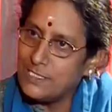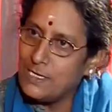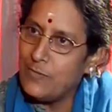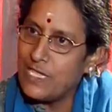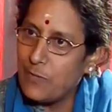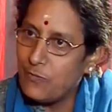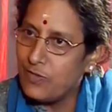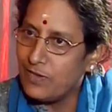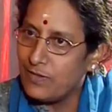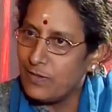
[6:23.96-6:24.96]
still we kept
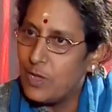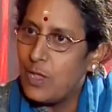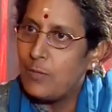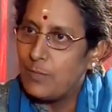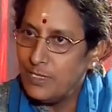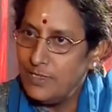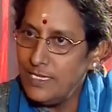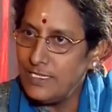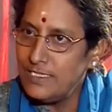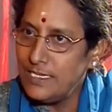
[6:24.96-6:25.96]
fit. But
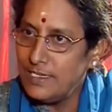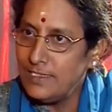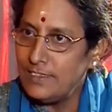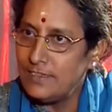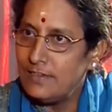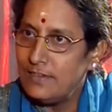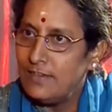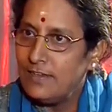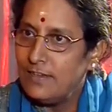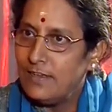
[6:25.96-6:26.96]
these days,
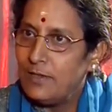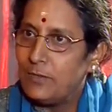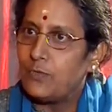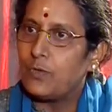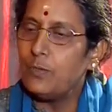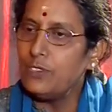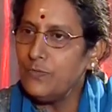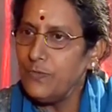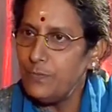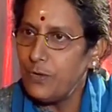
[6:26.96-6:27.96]
so much
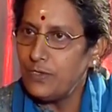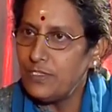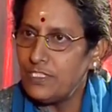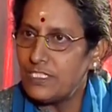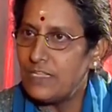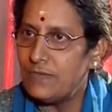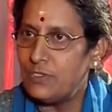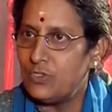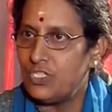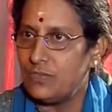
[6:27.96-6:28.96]
of importance is
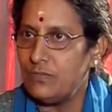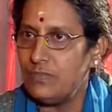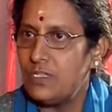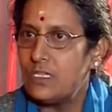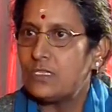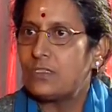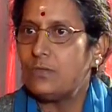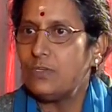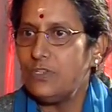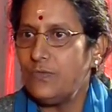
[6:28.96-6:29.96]
given to gym, so
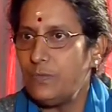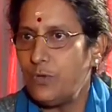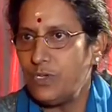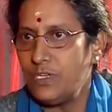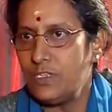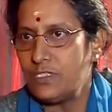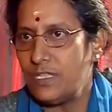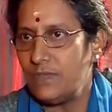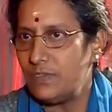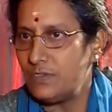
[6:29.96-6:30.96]
much of importance is
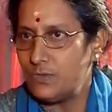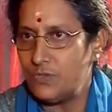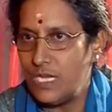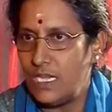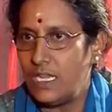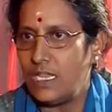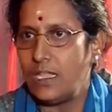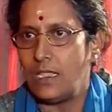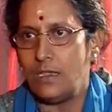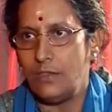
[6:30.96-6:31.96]
given to
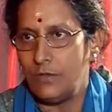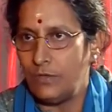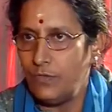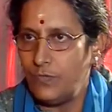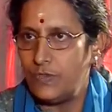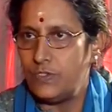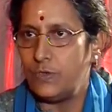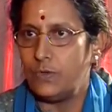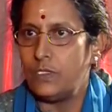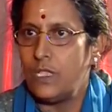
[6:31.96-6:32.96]
training and you know the
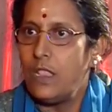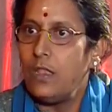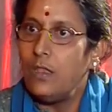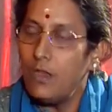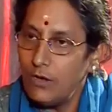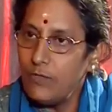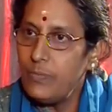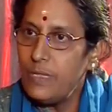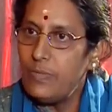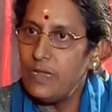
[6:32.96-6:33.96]
physio. A lot of
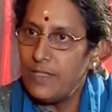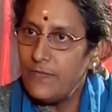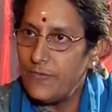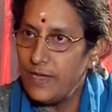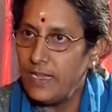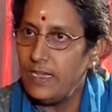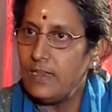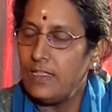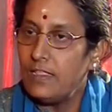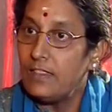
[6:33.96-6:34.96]
people I
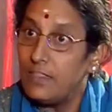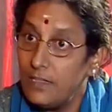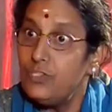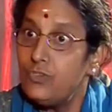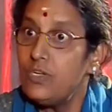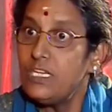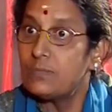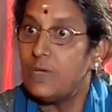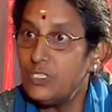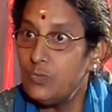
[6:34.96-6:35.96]
find the injury
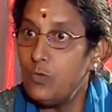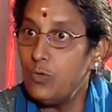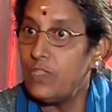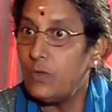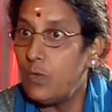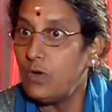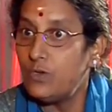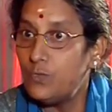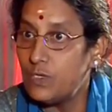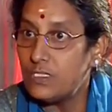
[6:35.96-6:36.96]
is much more than what
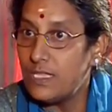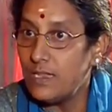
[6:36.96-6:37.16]
it was